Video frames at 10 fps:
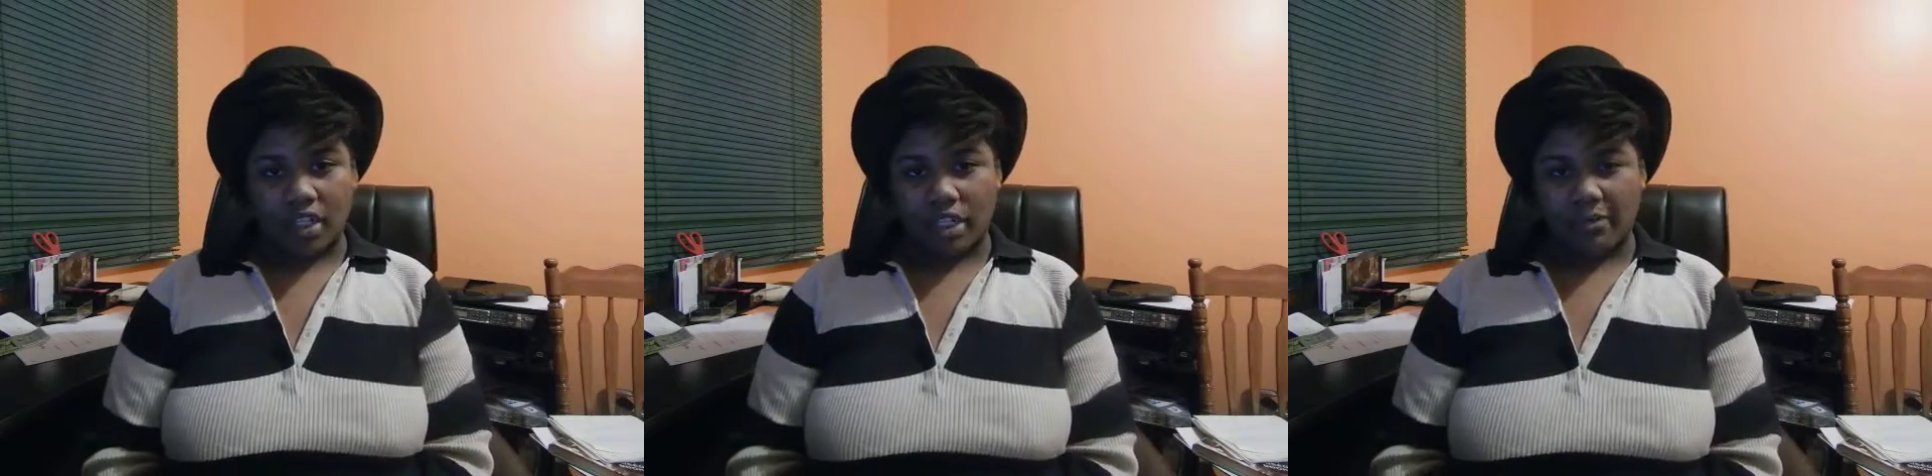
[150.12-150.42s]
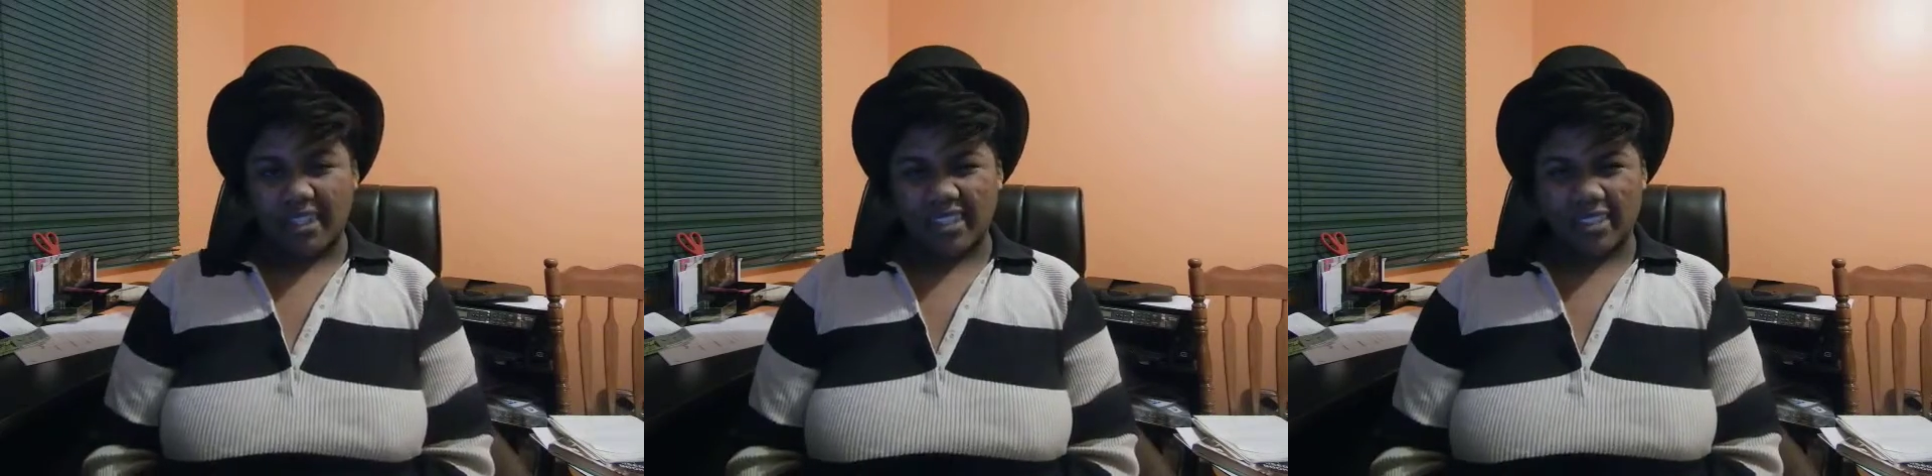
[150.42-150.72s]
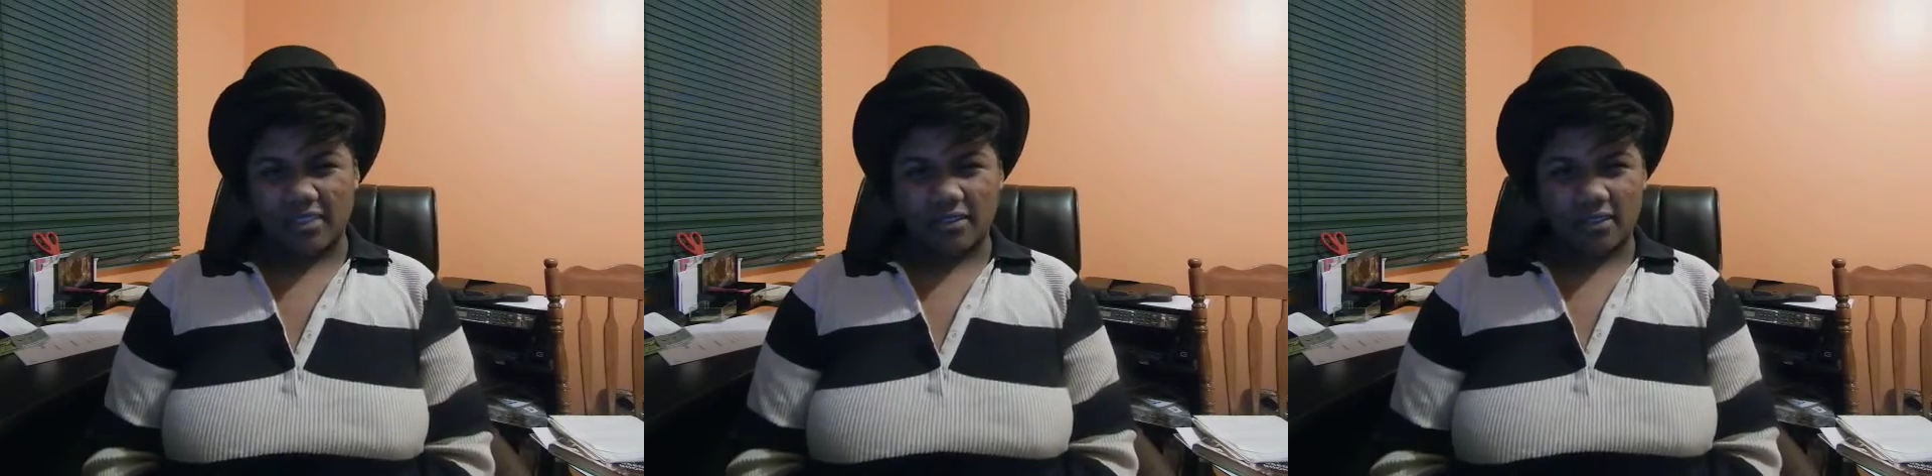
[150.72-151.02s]
I mean,
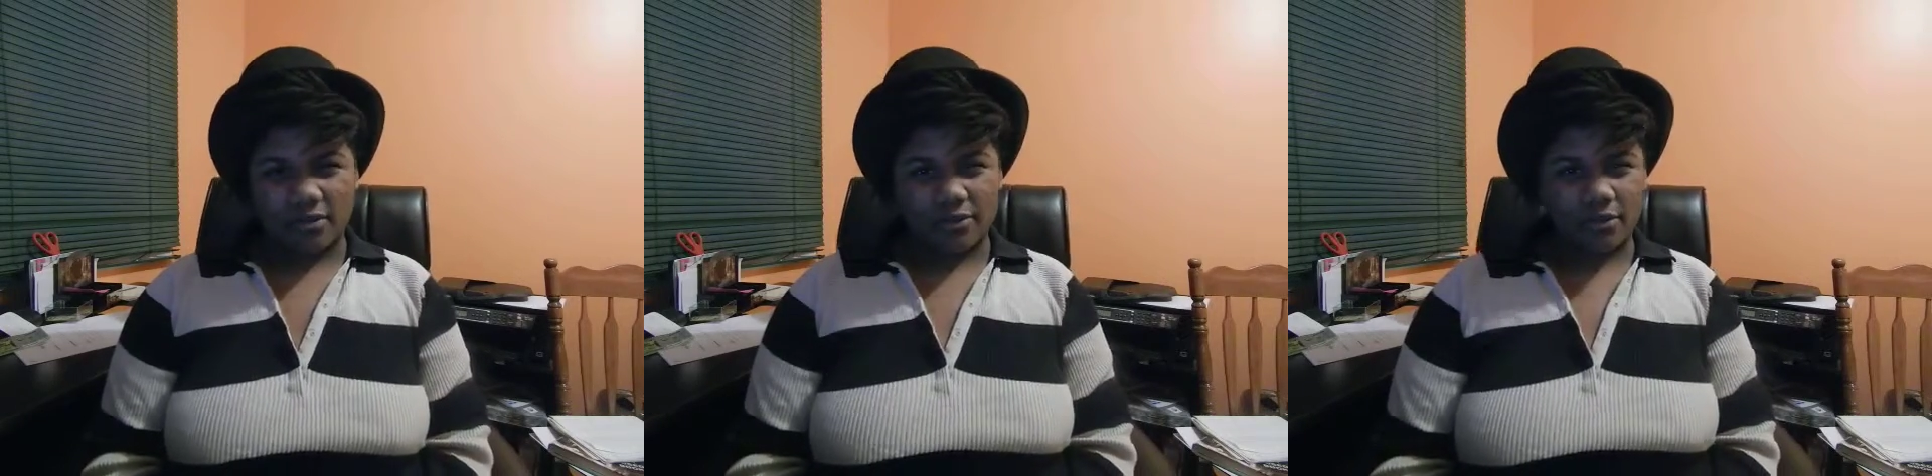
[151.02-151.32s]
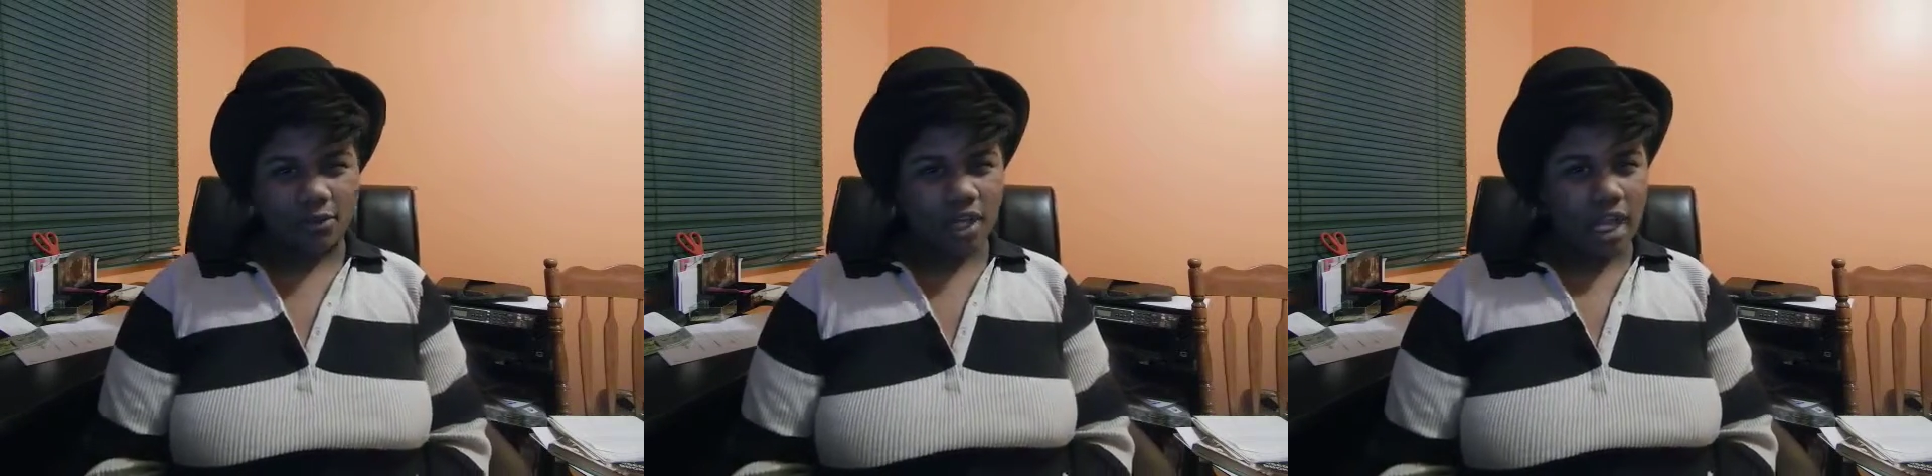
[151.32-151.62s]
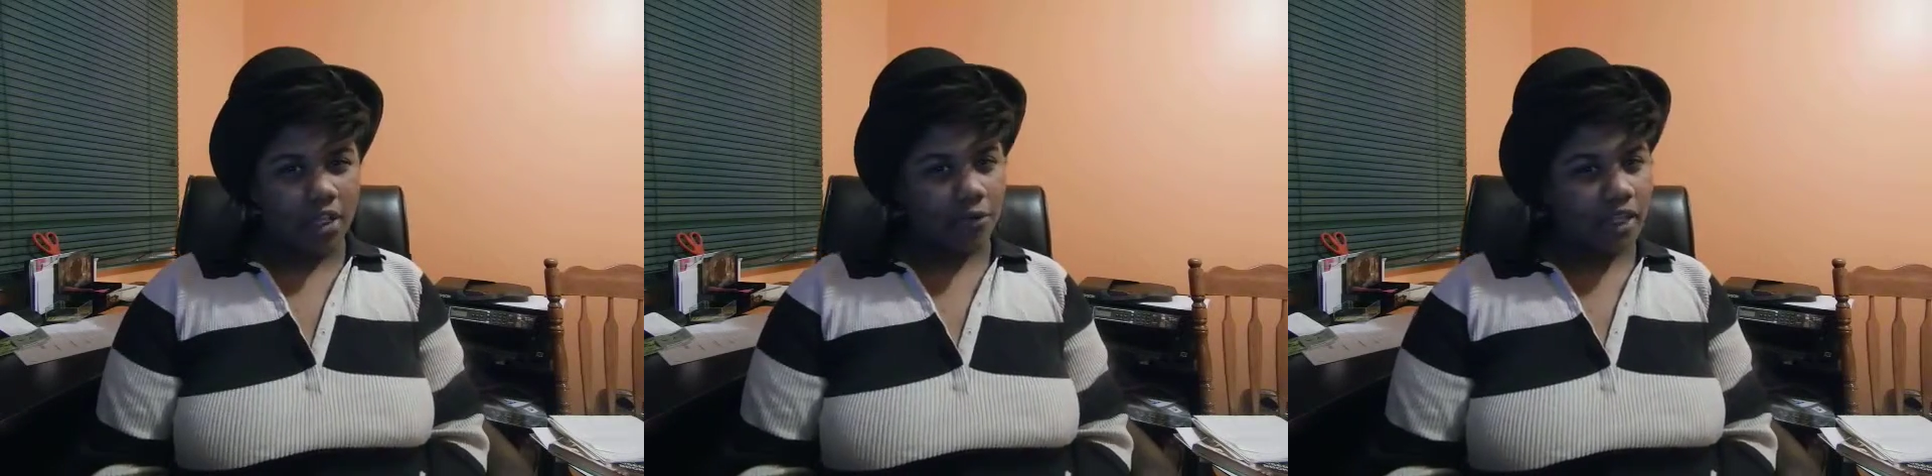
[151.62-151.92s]
th those are more
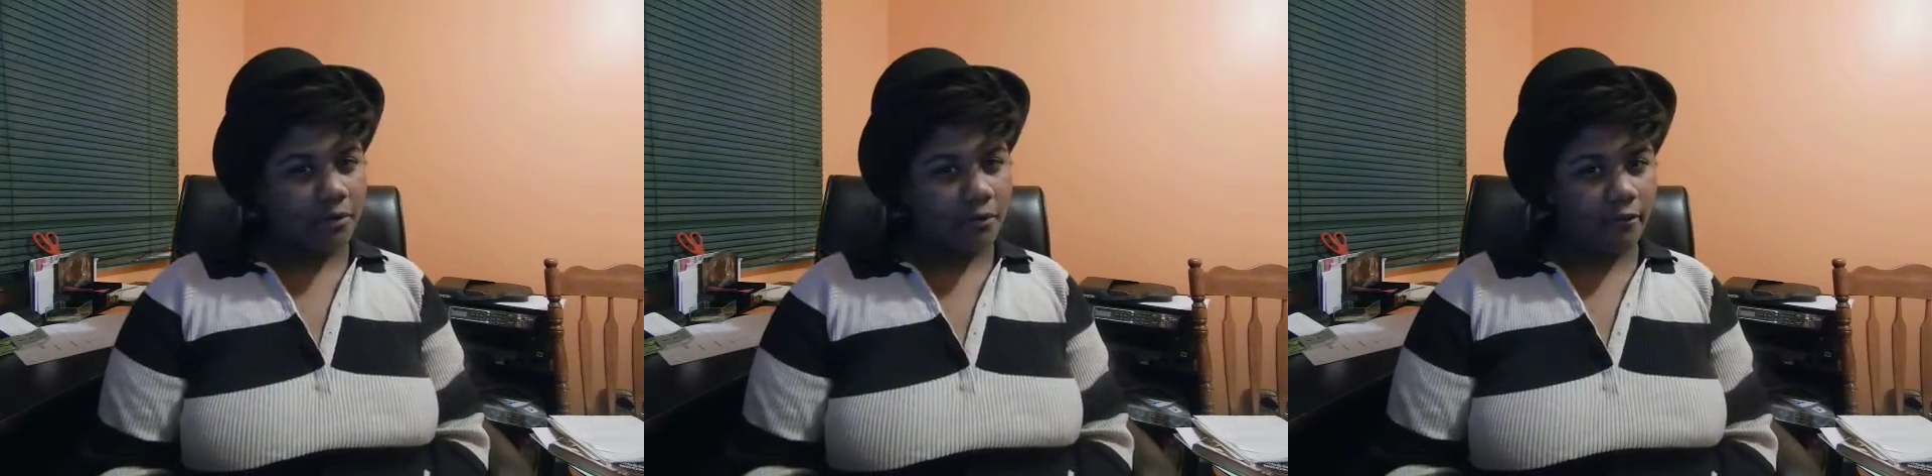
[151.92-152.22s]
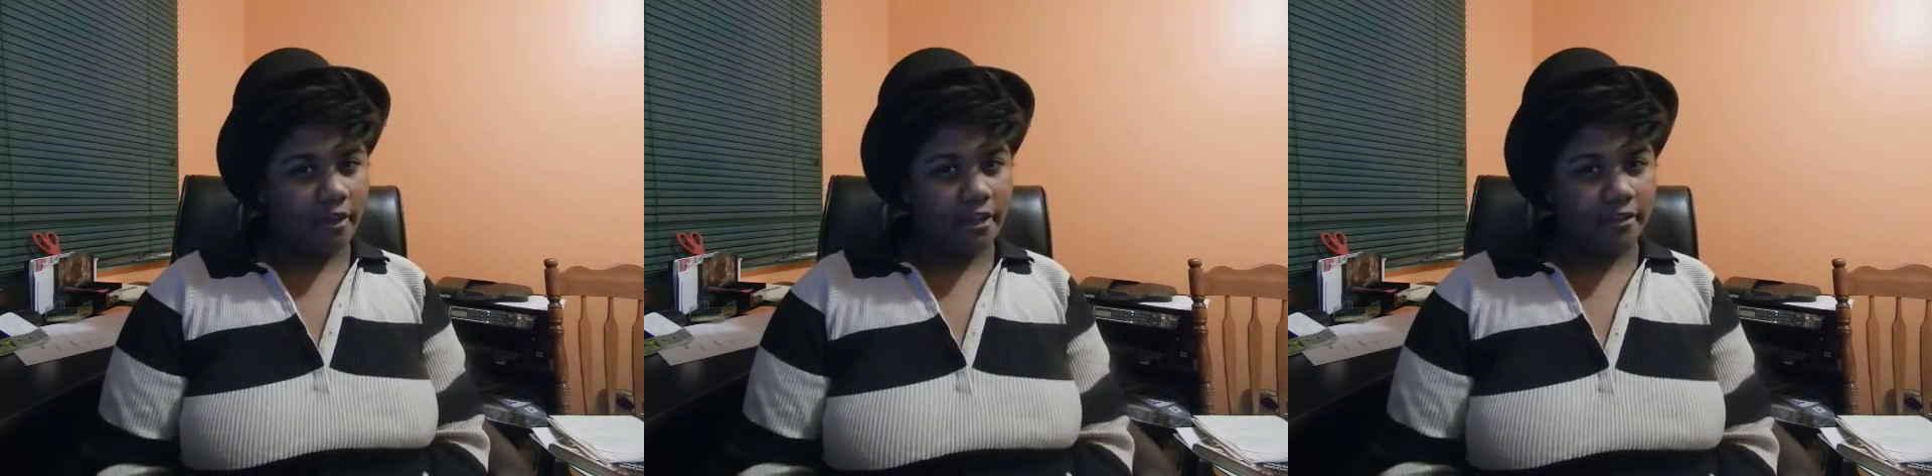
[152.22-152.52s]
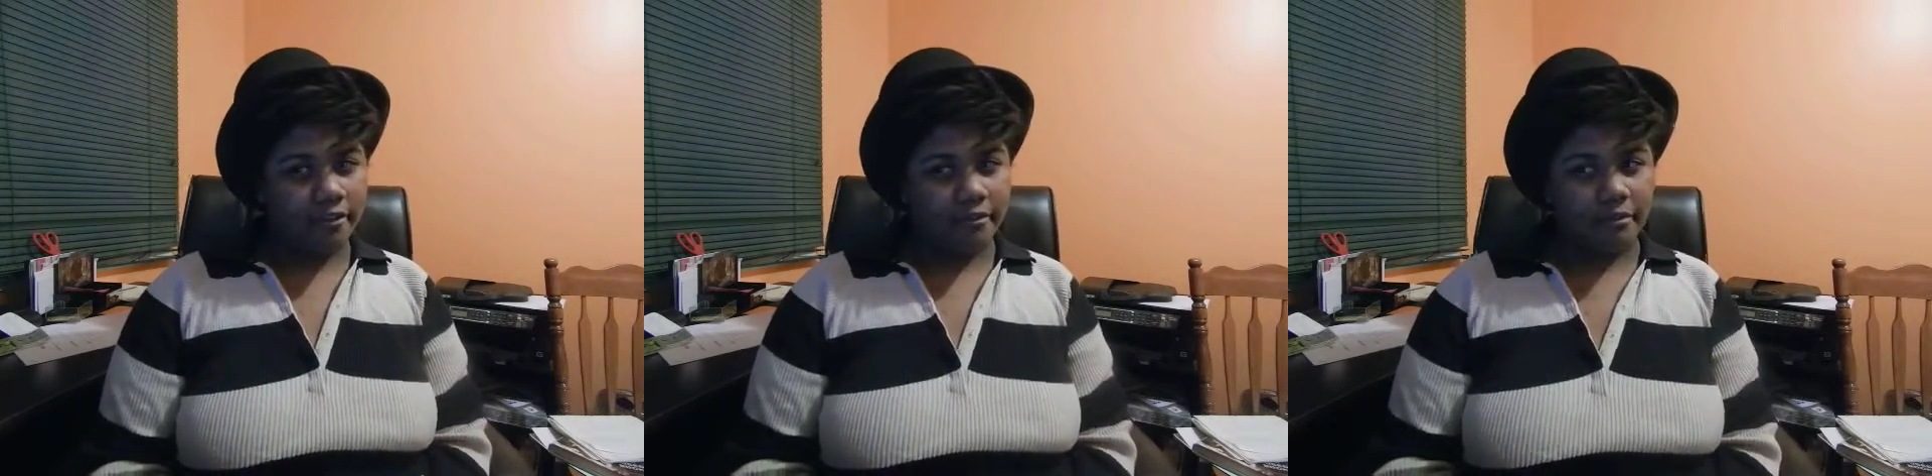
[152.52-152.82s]
Halloween
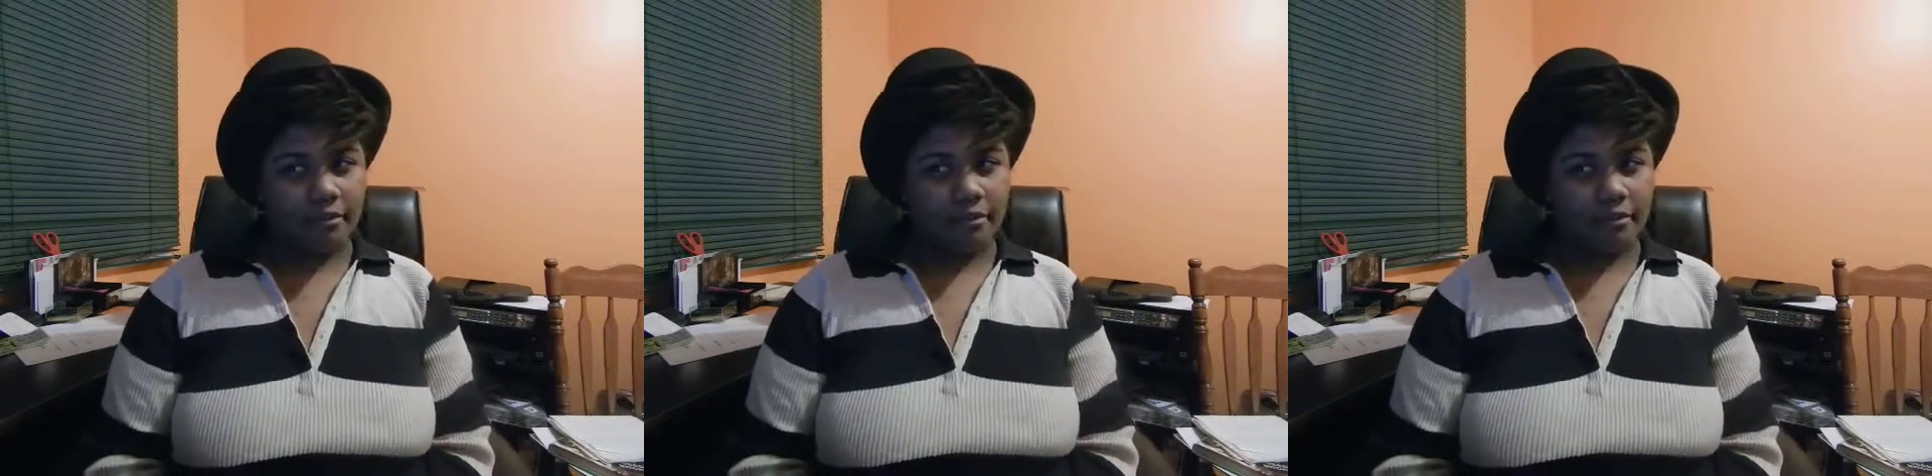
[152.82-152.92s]
movies,